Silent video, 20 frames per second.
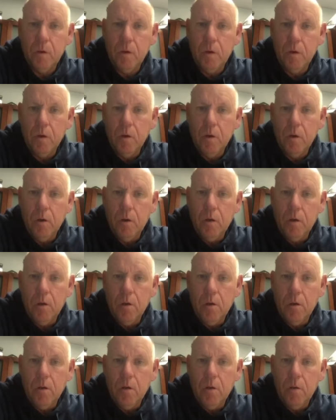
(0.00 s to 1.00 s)

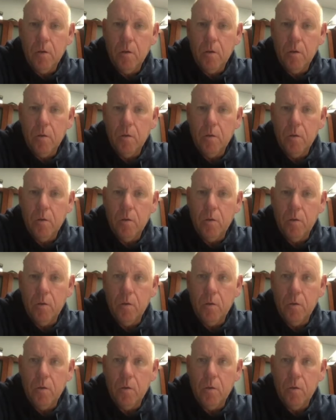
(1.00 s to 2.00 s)

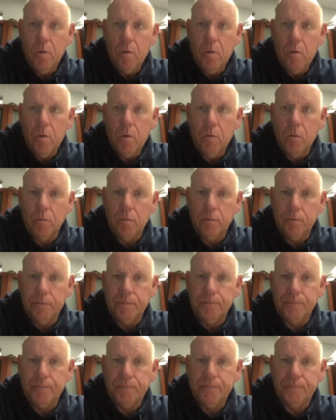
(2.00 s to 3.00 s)

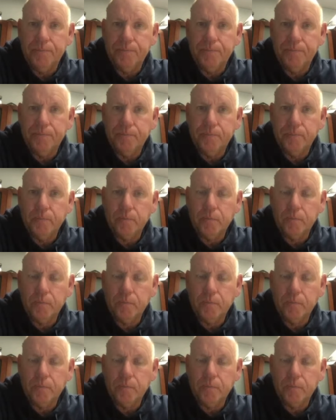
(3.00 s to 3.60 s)
(silent)